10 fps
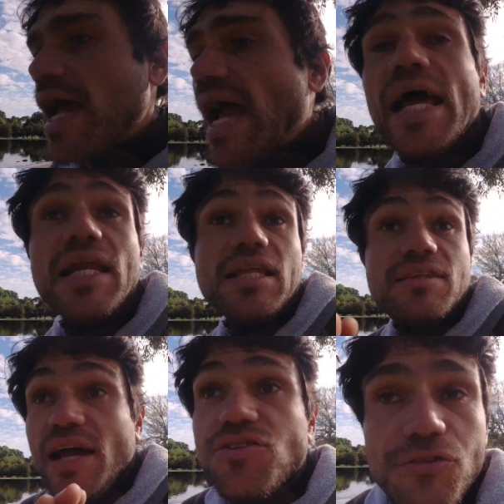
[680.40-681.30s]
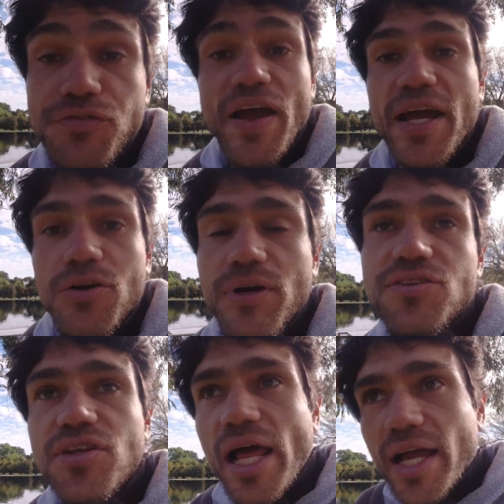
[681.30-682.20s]
and it doesn't fail.
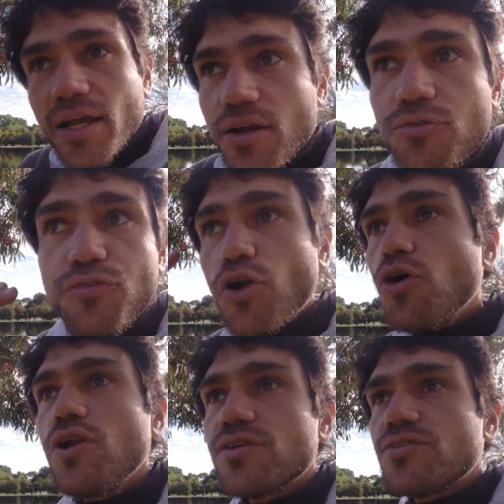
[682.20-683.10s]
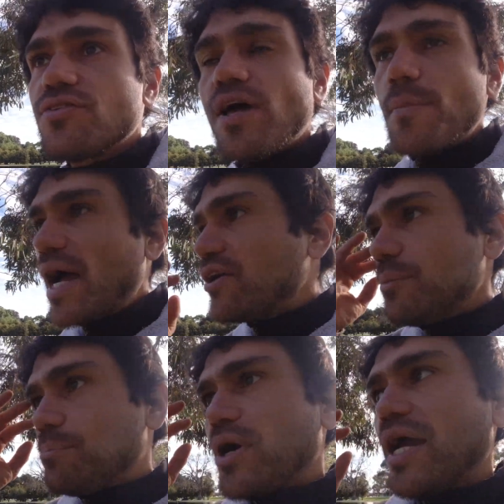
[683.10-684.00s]
It's like flawless. Somehow
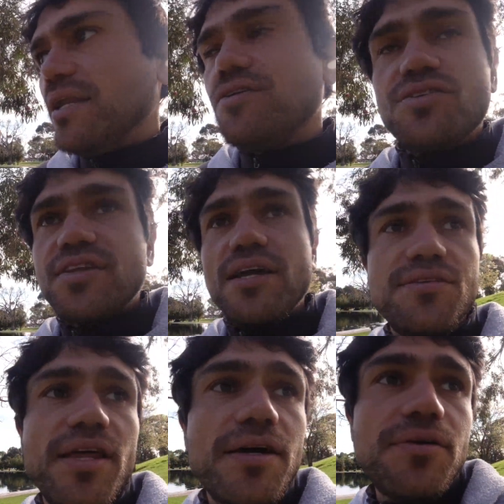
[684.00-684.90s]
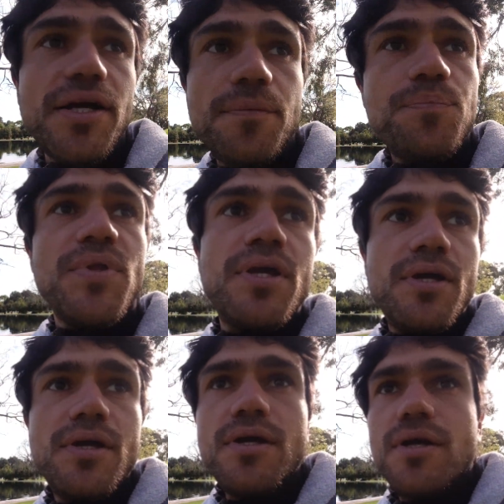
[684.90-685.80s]
your brain just does that, right?
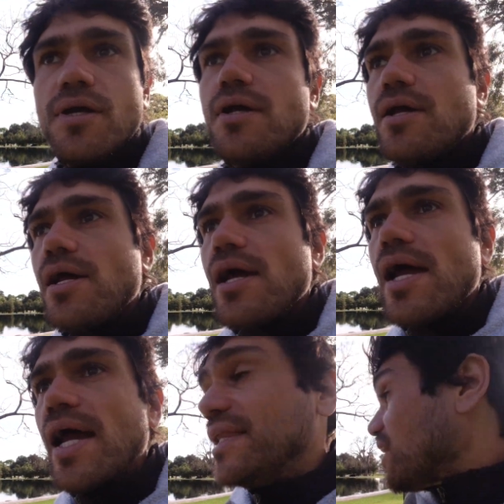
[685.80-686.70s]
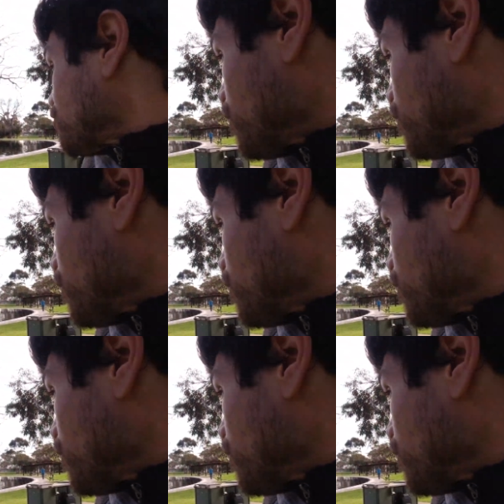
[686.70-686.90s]
And that's